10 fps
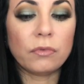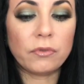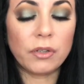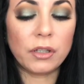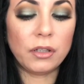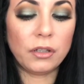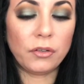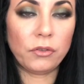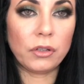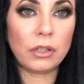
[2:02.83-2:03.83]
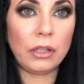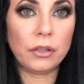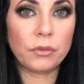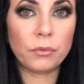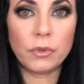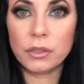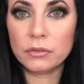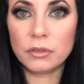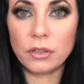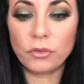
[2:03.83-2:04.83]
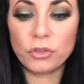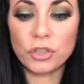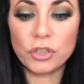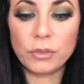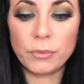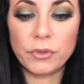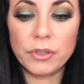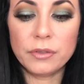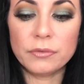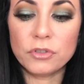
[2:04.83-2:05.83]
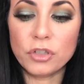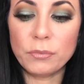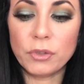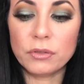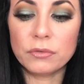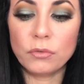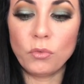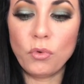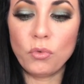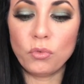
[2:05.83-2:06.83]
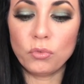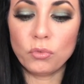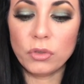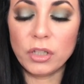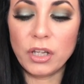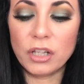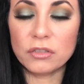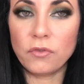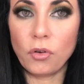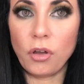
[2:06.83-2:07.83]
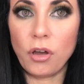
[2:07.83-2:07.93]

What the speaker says: one right here, another glitter one, another shimmer. Ooh, it has fall